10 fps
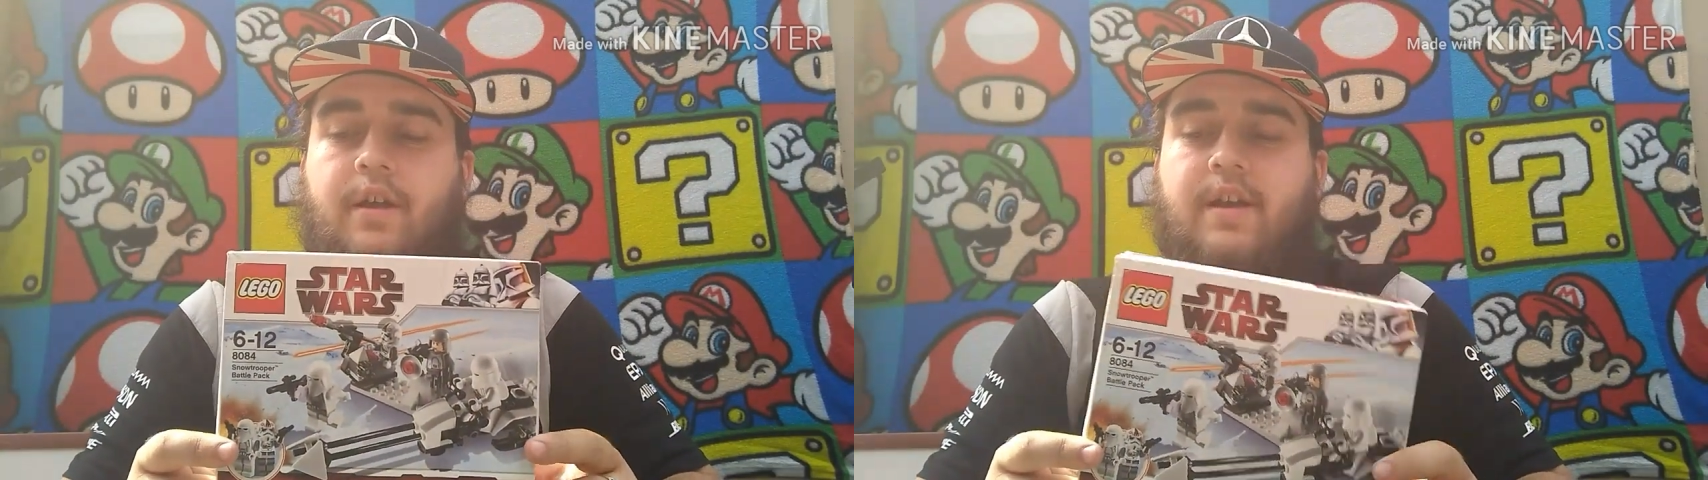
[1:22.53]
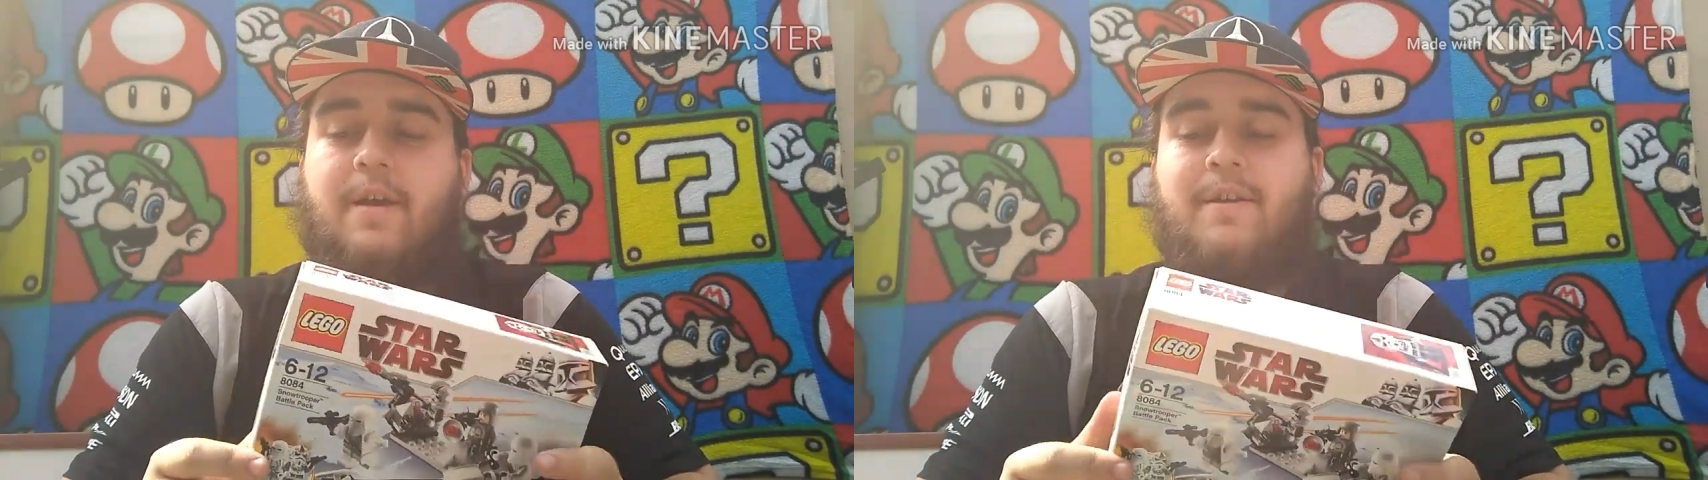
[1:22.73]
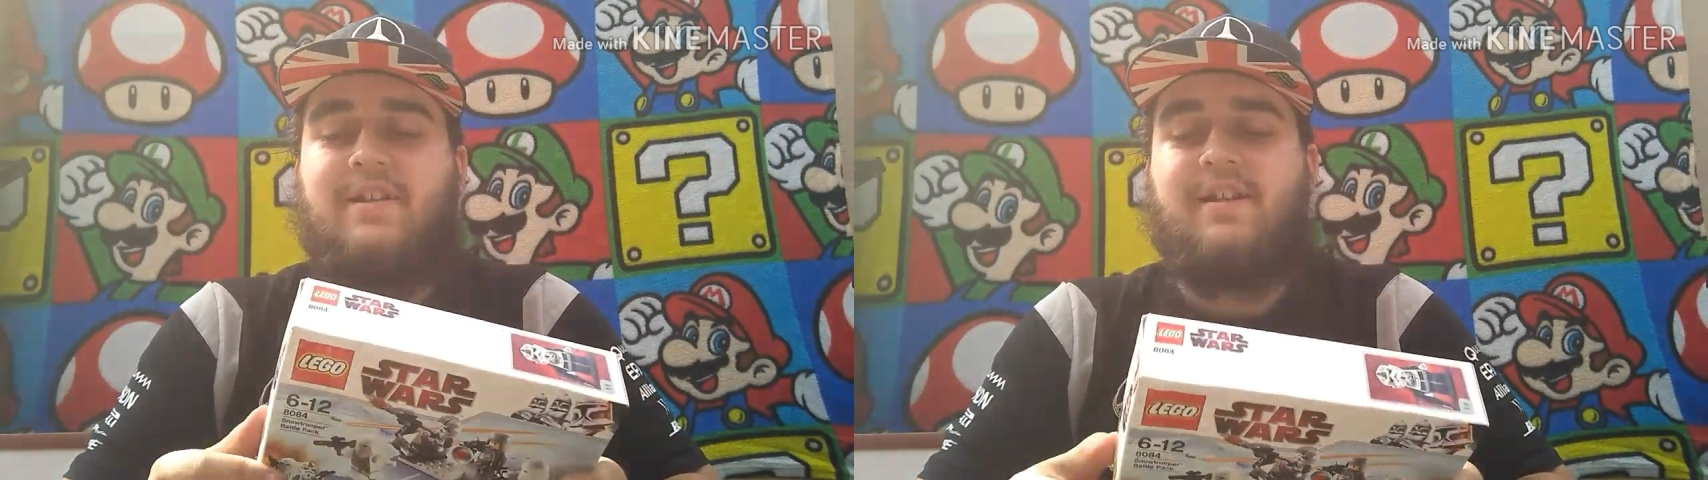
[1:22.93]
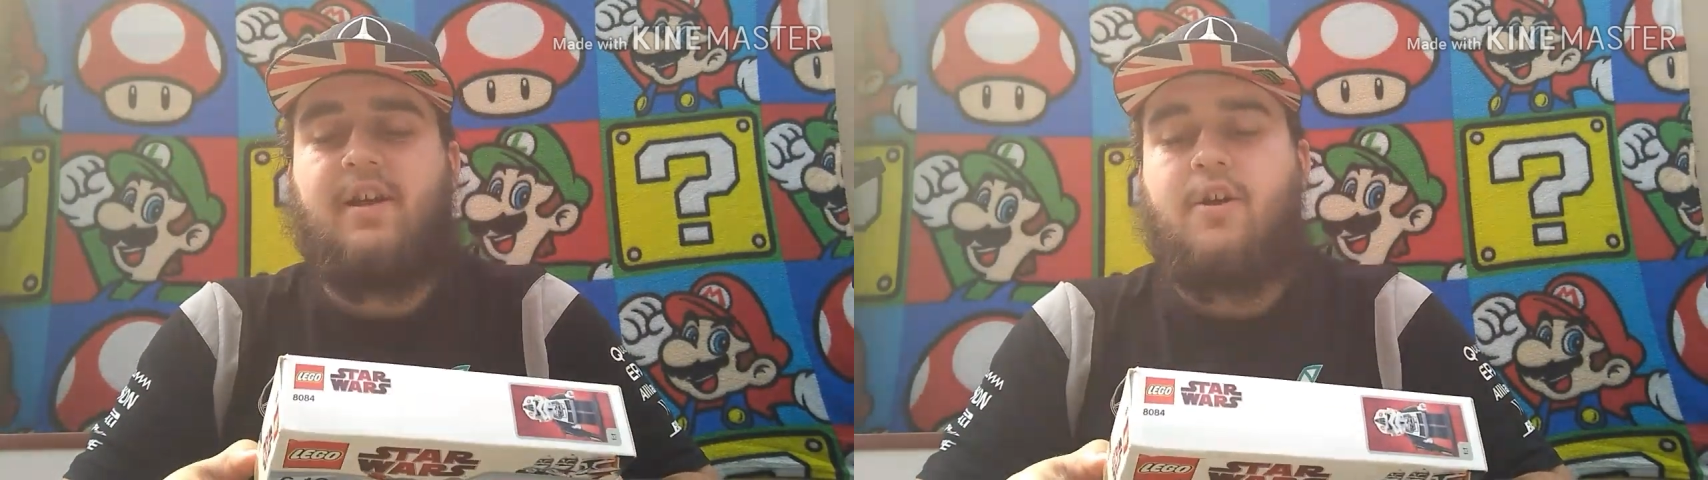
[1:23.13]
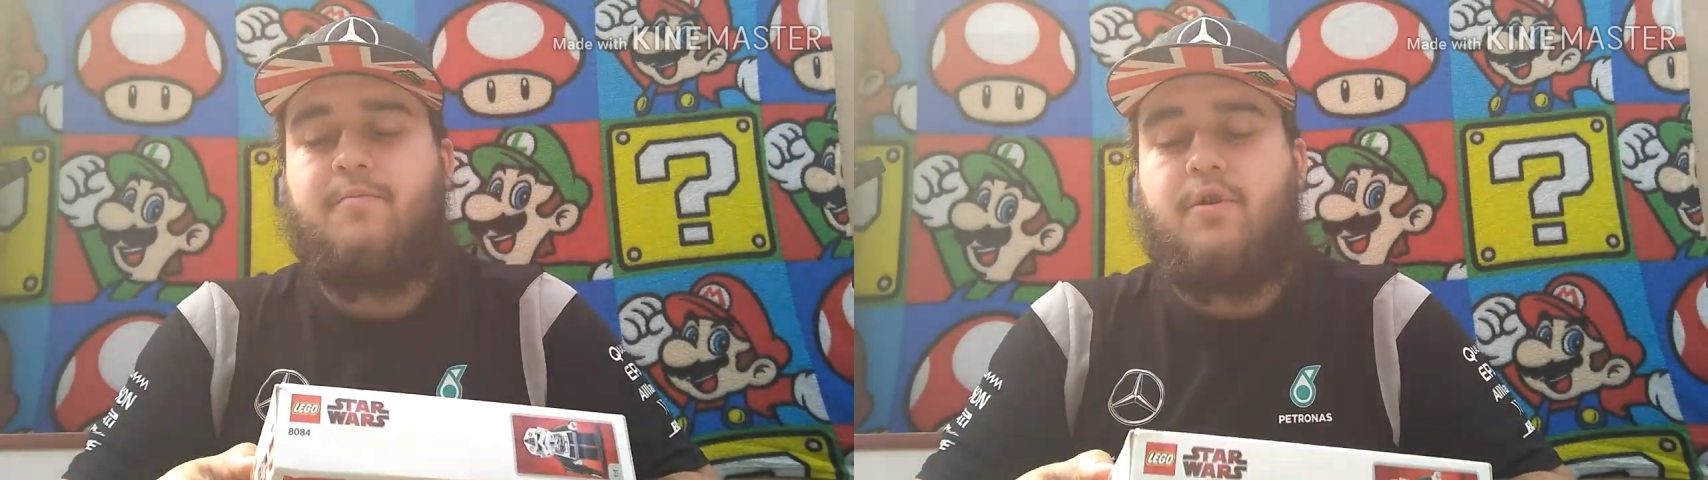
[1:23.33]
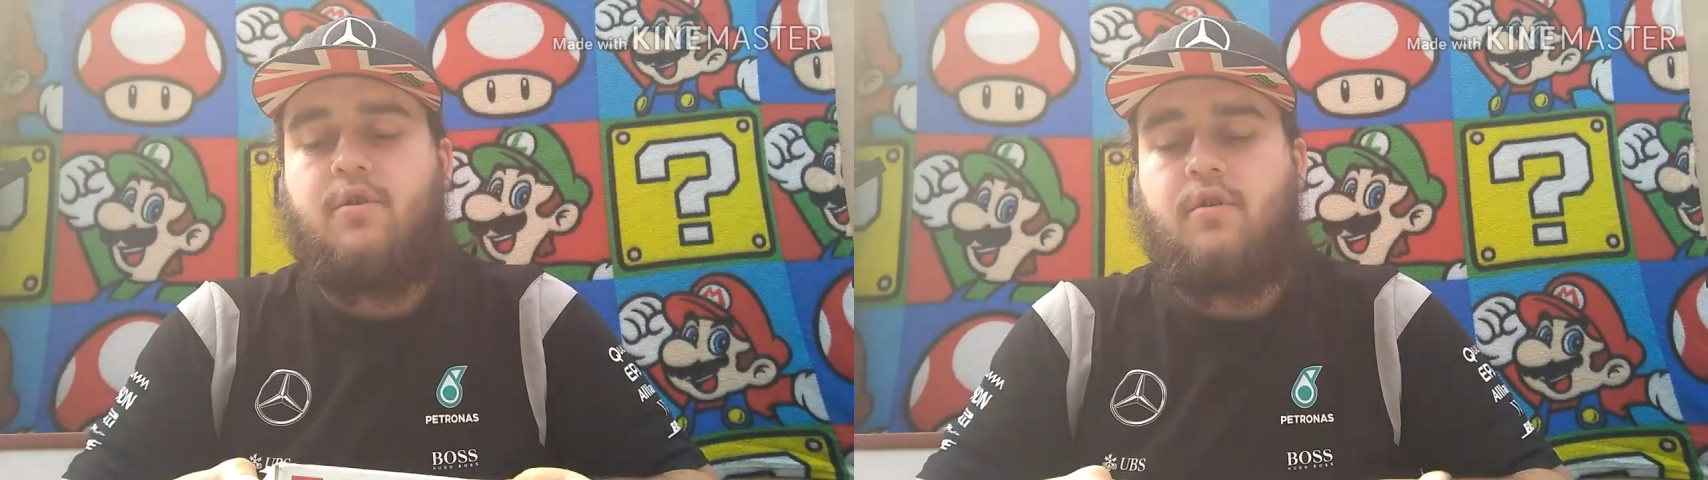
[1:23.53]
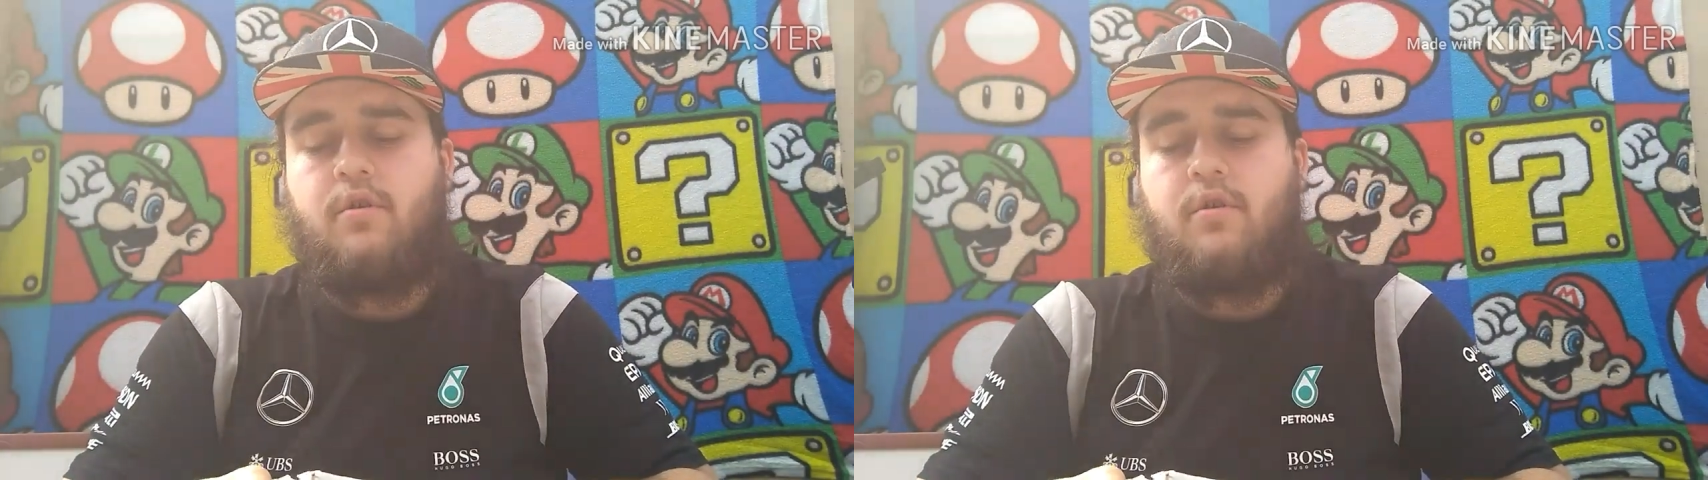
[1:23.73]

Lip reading: Now it is open,